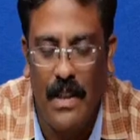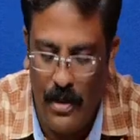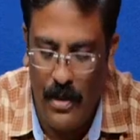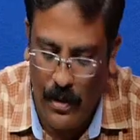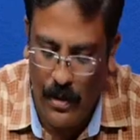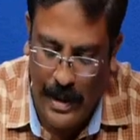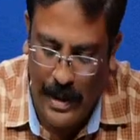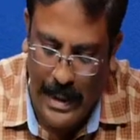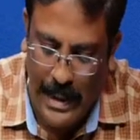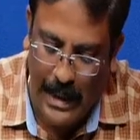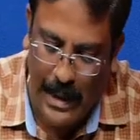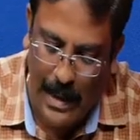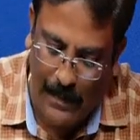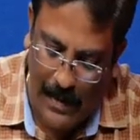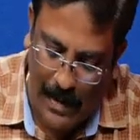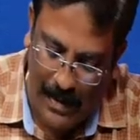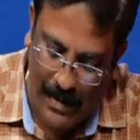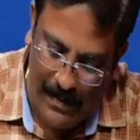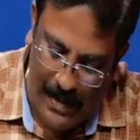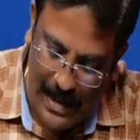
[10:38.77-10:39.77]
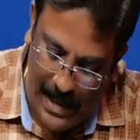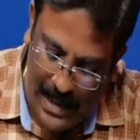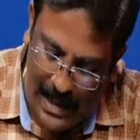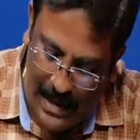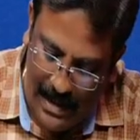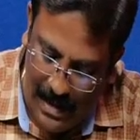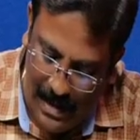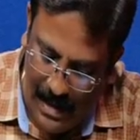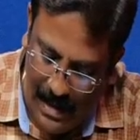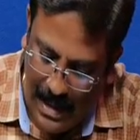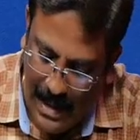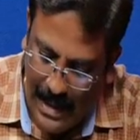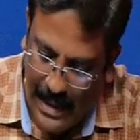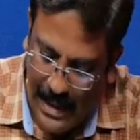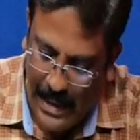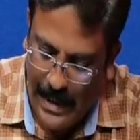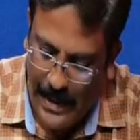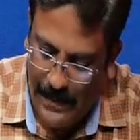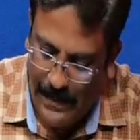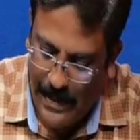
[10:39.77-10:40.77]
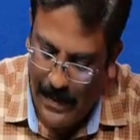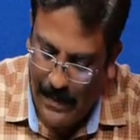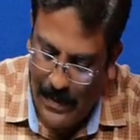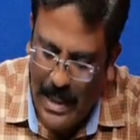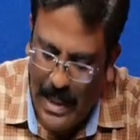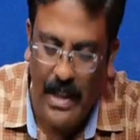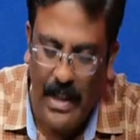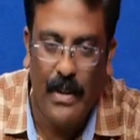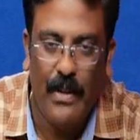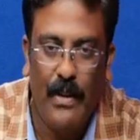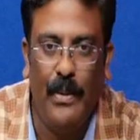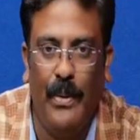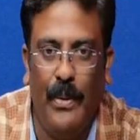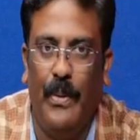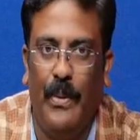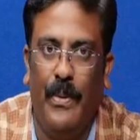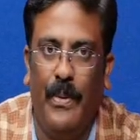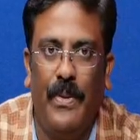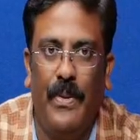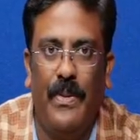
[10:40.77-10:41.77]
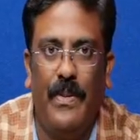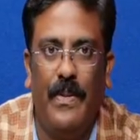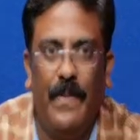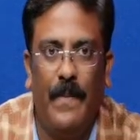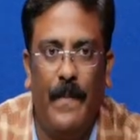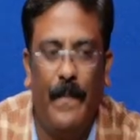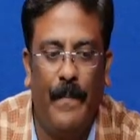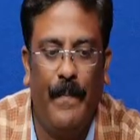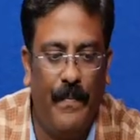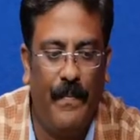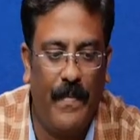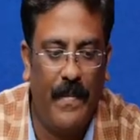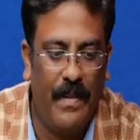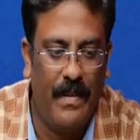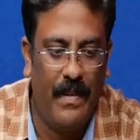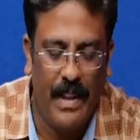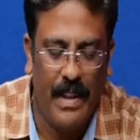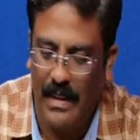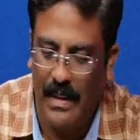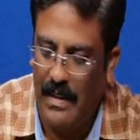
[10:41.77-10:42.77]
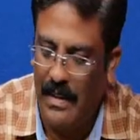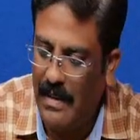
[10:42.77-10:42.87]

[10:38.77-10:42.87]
So in terms of the vertices and in terms of the nodes, right?